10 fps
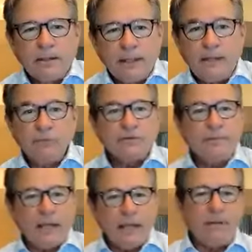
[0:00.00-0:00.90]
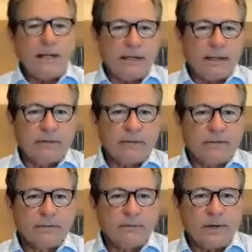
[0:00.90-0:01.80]
now he was my upline,
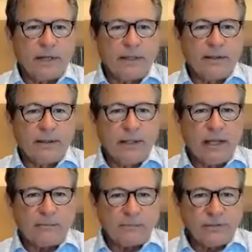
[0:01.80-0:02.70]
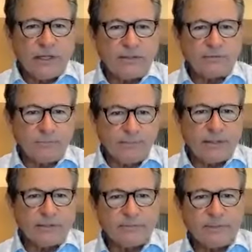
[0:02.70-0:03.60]
right? I was John's
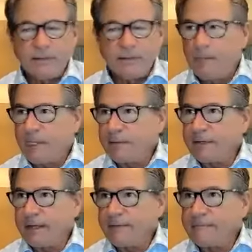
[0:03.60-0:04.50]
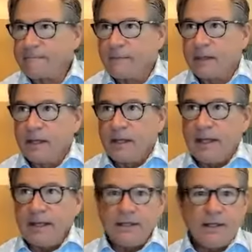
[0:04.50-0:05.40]
replacement, okay?
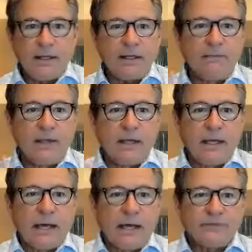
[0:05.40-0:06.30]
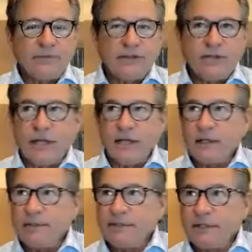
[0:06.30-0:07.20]
And I said, John,
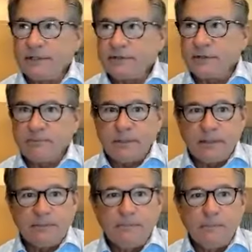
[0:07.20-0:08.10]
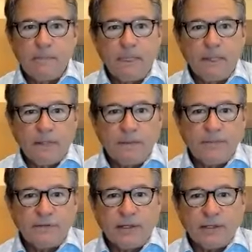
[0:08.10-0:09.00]
let me tell you something, man. Let
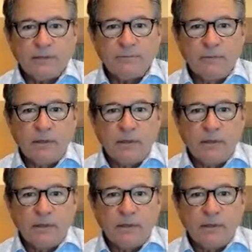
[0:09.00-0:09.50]
me tell you,